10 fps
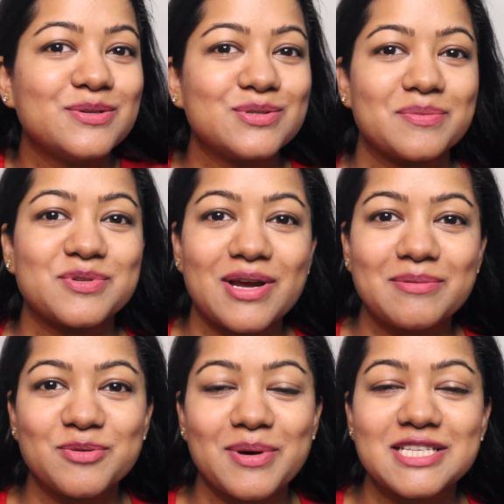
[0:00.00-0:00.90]
Do
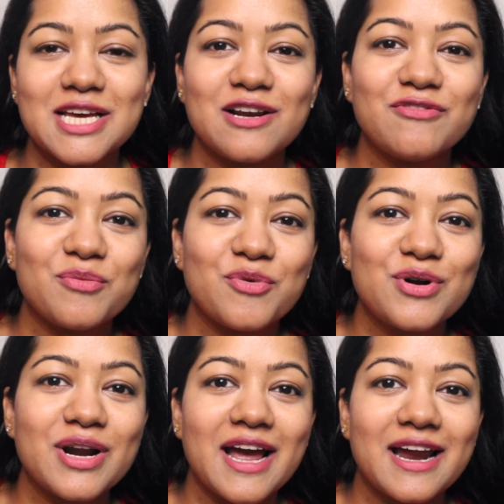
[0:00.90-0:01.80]
subscribe to my channel for
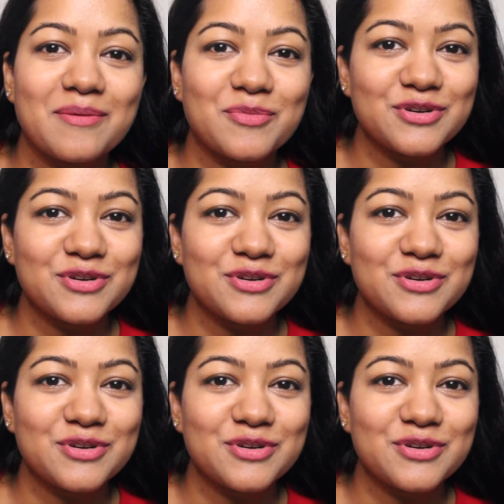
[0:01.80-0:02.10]
more, and I'm